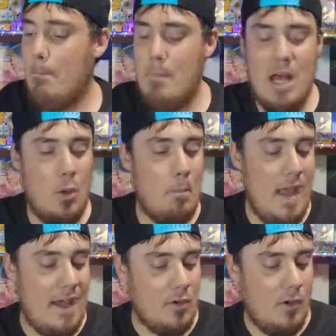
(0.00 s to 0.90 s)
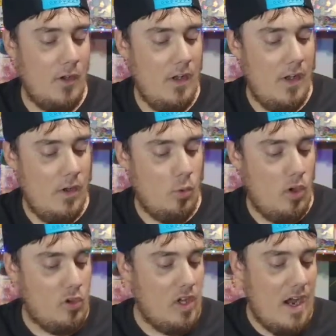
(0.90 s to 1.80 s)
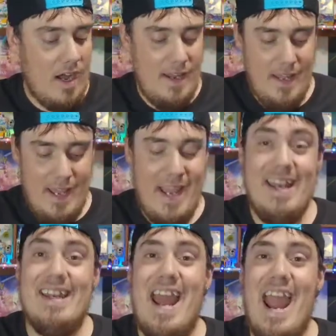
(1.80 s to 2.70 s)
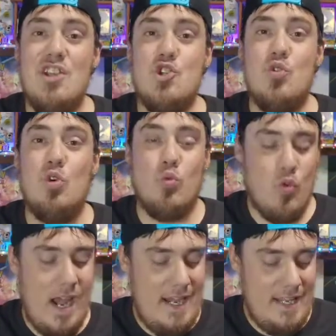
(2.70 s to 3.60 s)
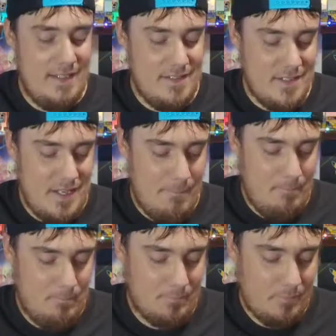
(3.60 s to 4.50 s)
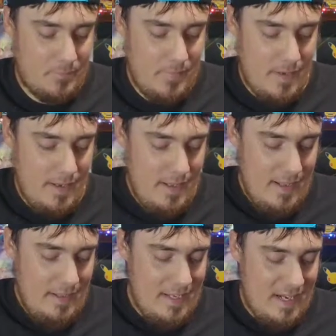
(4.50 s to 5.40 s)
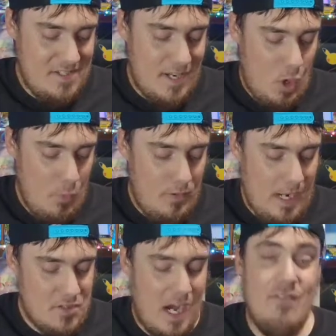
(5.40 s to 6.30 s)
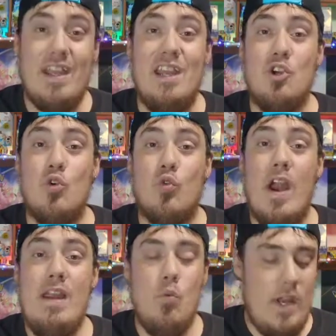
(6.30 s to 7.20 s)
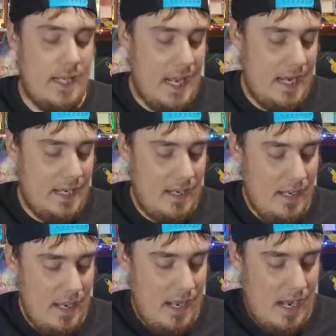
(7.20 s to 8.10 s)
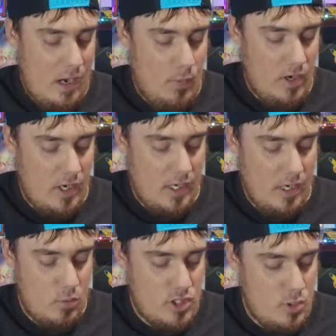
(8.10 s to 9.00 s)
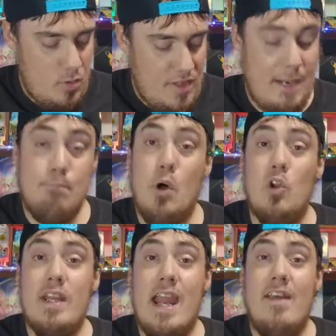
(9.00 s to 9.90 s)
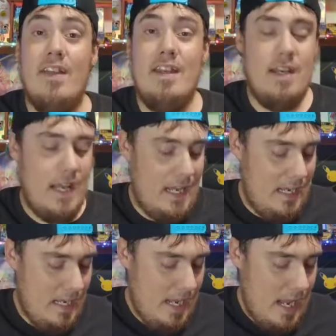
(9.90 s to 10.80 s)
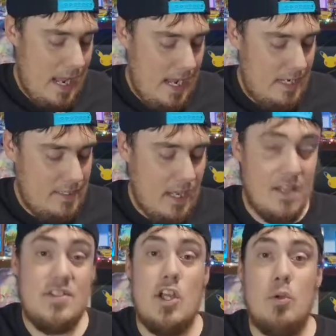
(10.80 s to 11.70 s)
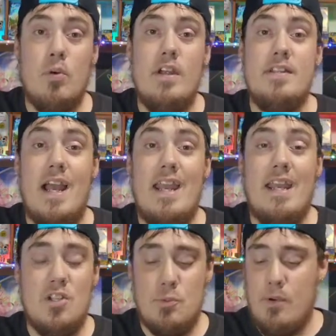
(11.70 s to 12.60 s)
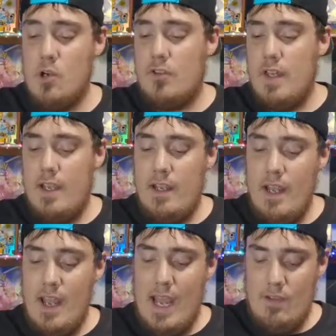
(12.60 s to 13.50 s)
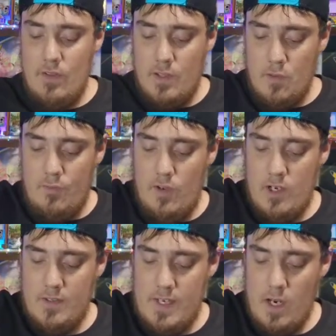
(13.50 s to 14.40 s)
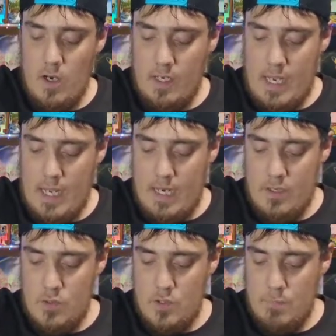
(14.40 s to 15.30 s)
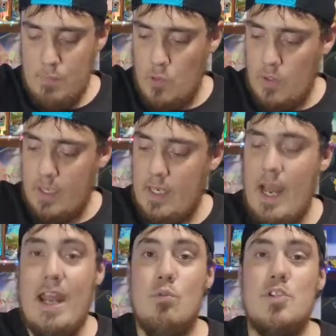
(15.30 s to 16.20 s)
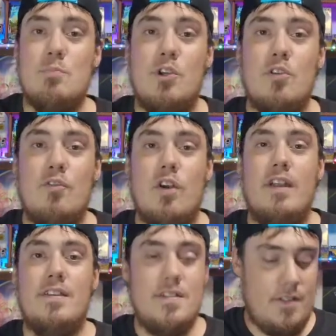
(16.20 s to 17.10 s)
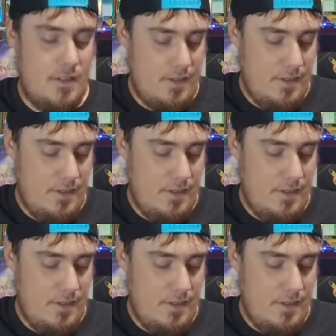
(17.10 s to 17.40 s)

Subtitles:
Melmetal. We'll hit an Astral Radiance. Like I said, I hope you guys are having a great weekend. We are going to go to the bowling alley today and celebrate Diana's birthday, have a little fun in the arcade, do some bowling, and hang with some good friends.